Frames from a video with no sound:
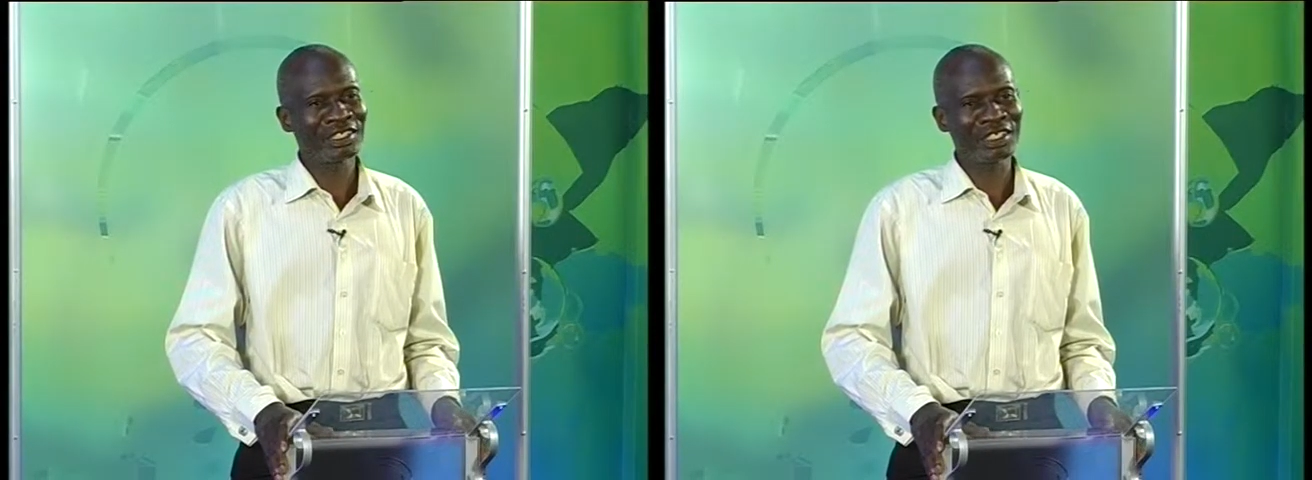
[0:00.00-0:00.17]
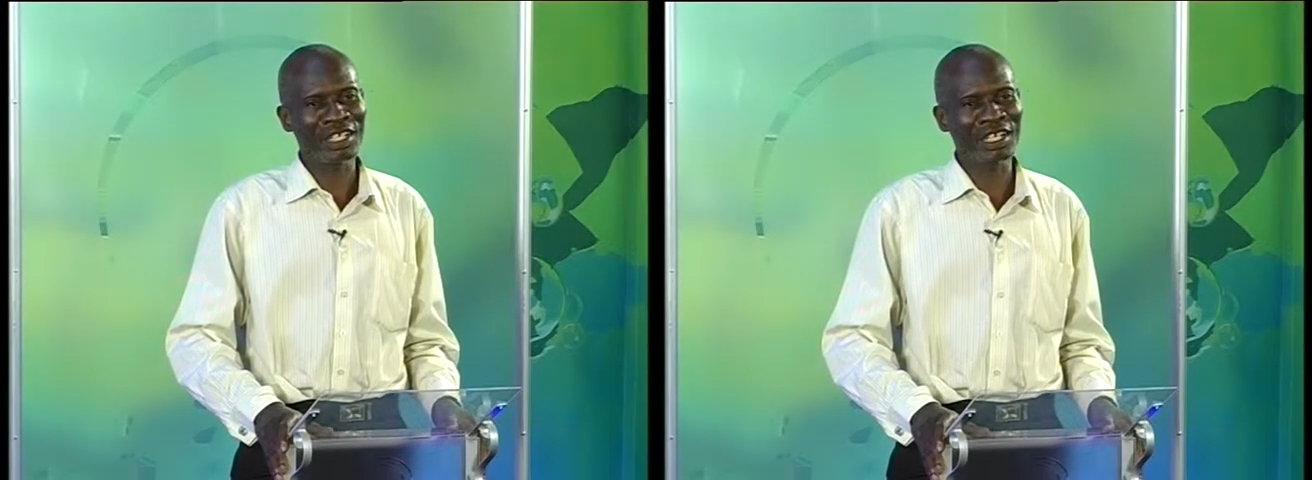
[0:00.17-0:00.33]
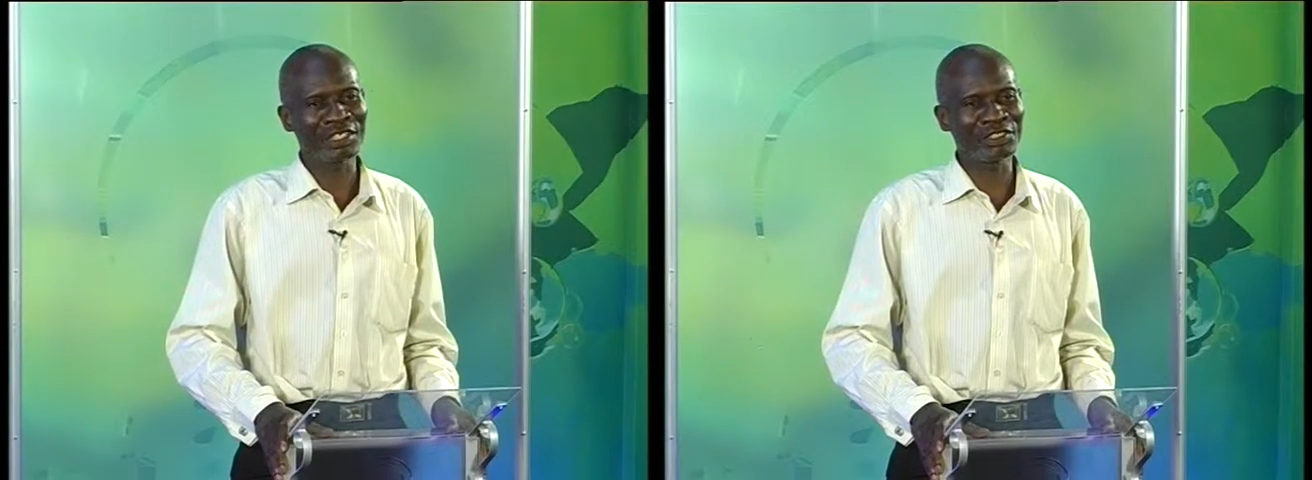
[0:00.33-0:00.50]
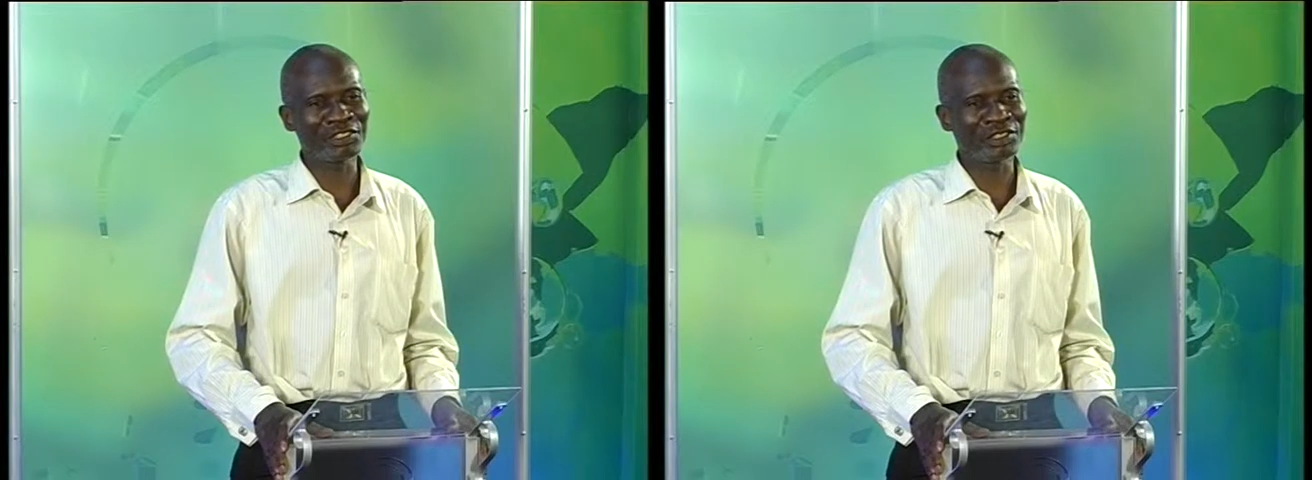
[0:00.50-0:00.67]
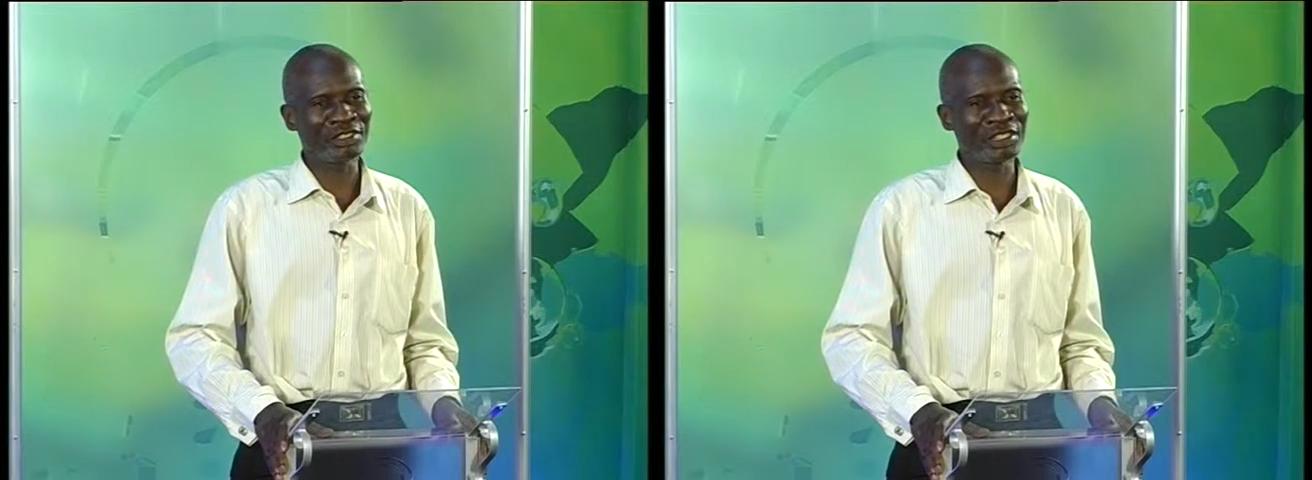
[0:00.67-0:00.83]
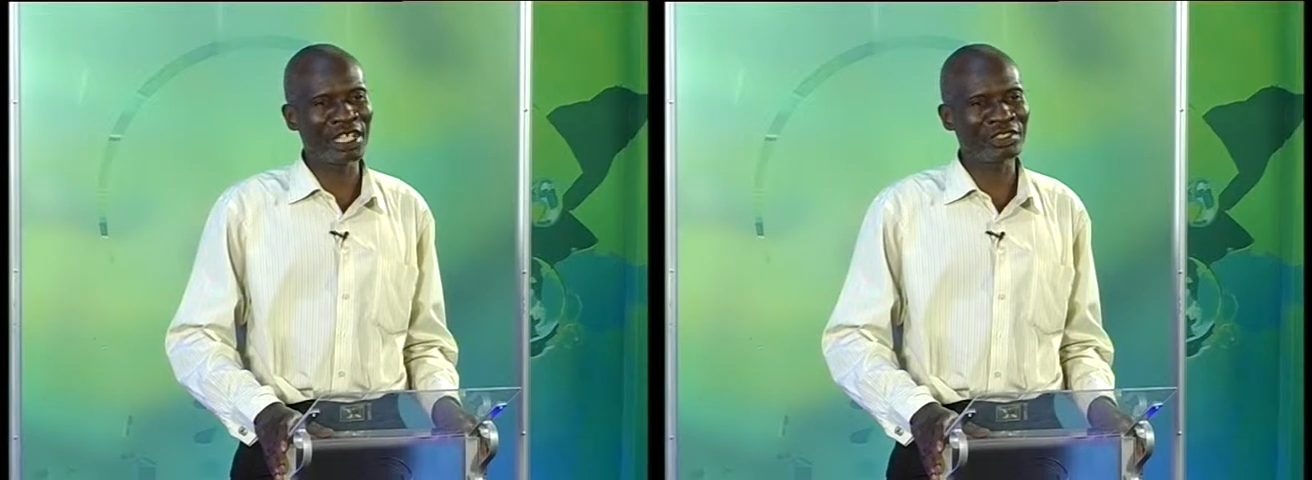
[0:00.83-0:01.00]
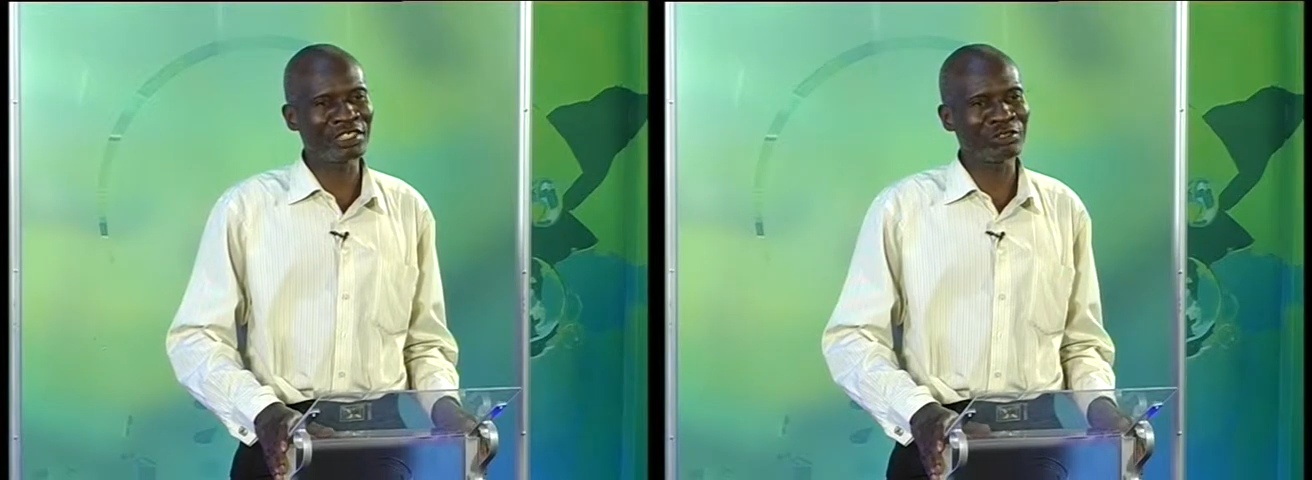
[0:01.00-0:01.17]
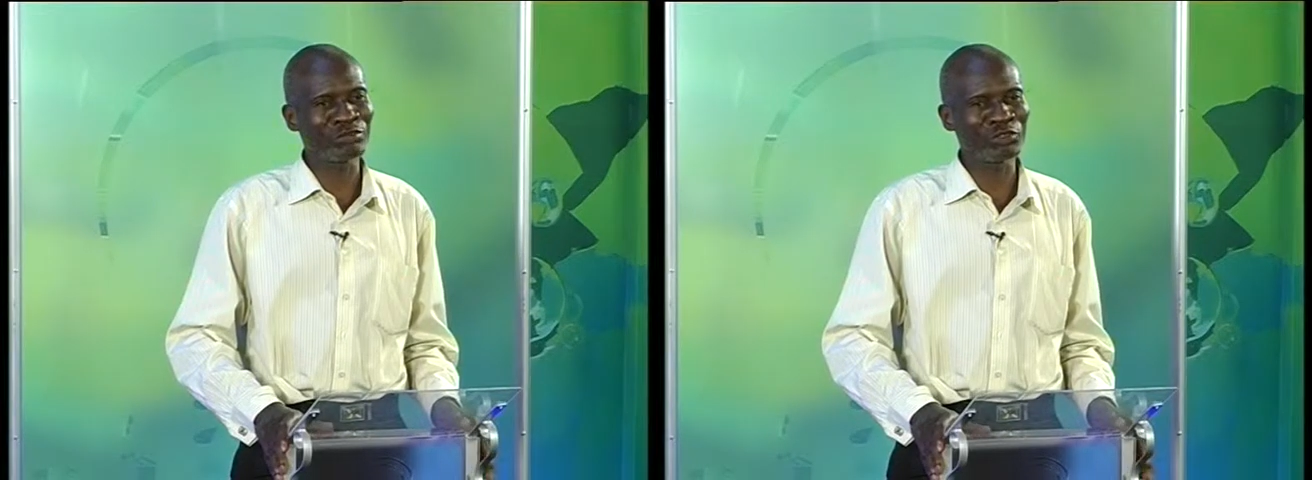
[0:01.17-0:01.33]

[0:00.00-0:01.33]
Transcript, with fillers: has, doesn't